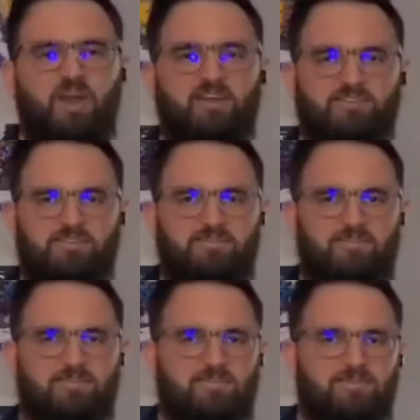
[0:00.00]
price.
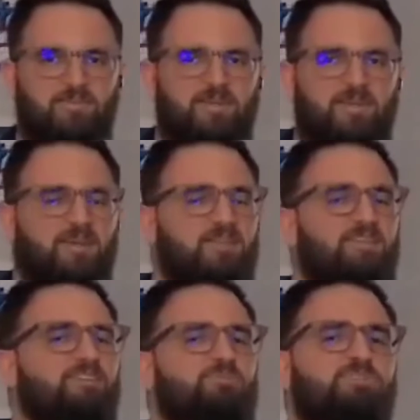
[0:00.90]

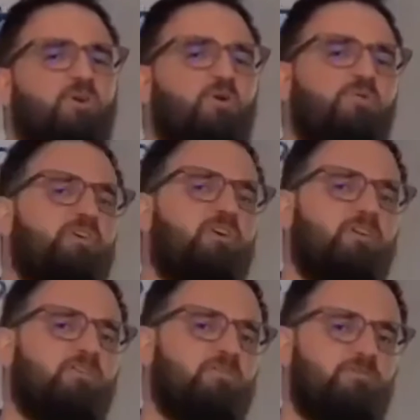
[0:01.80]
This one's only
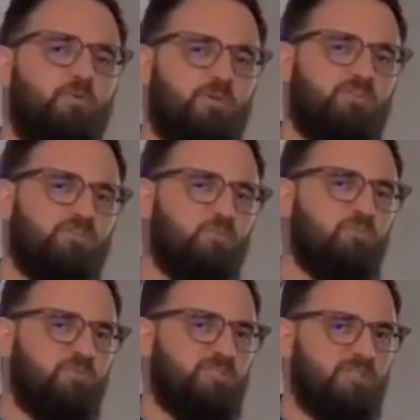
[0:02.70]

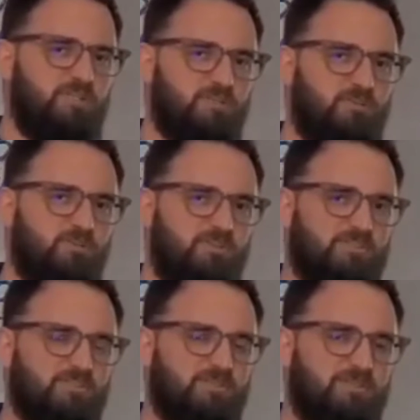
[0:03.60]
142%
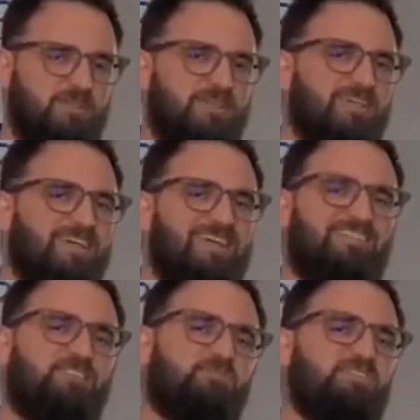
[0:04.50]
increase.
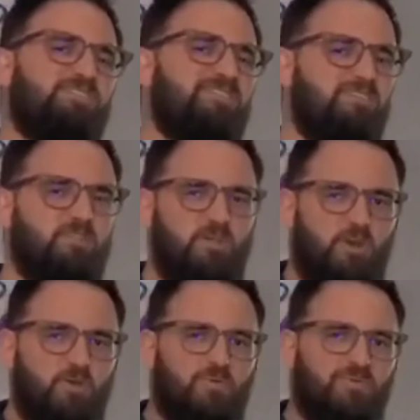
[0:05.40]
It's interesting to
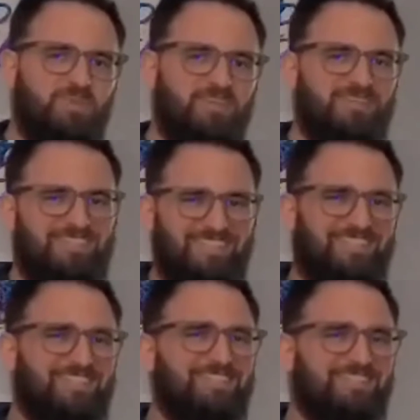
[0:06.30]
note that the
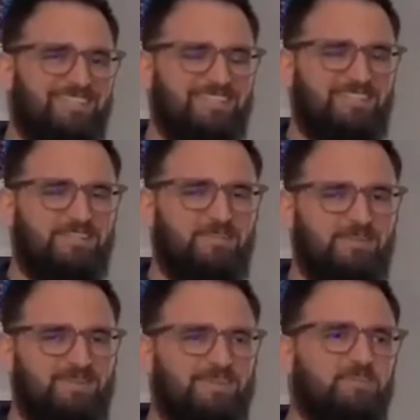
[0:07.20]

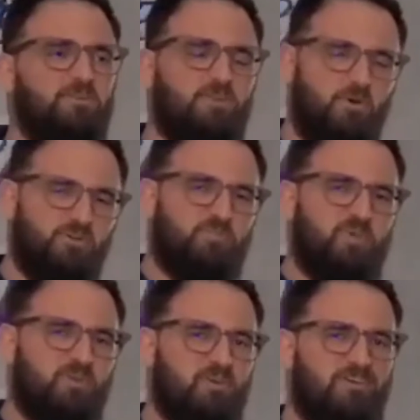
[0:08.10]
1660, the lower
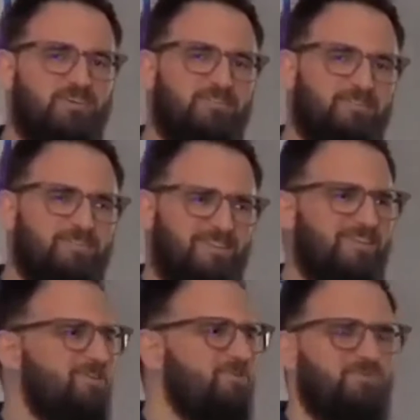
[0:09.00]
spec card,
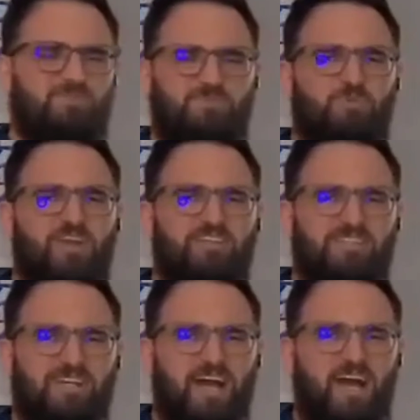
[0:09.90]
was
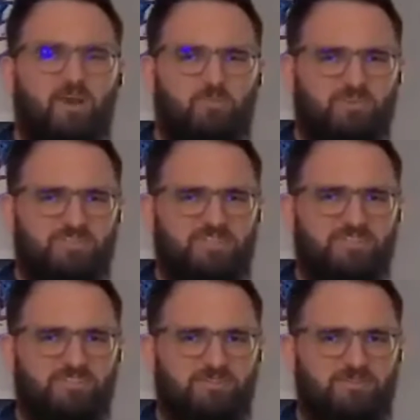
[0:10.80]
raised at a higher
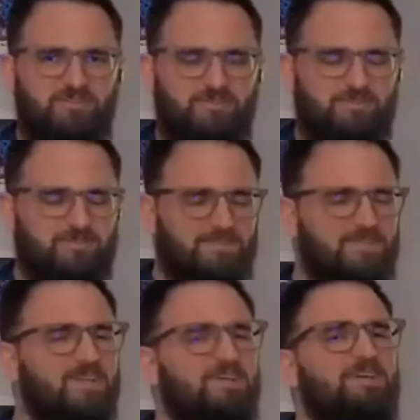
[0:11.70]
percentage.
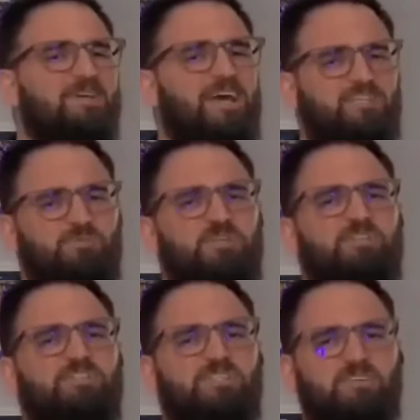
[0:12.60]
As we
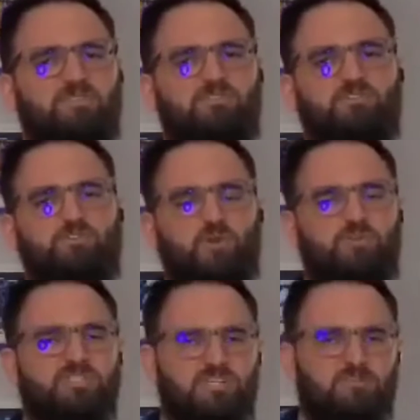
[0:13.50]
can see, there's a
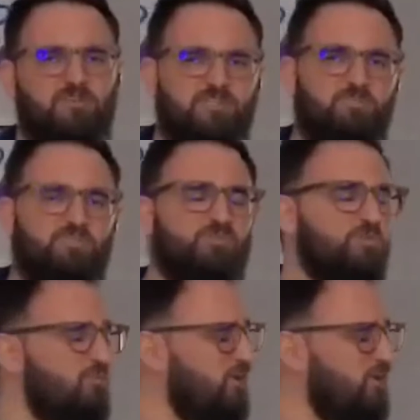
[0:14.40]
gross difference between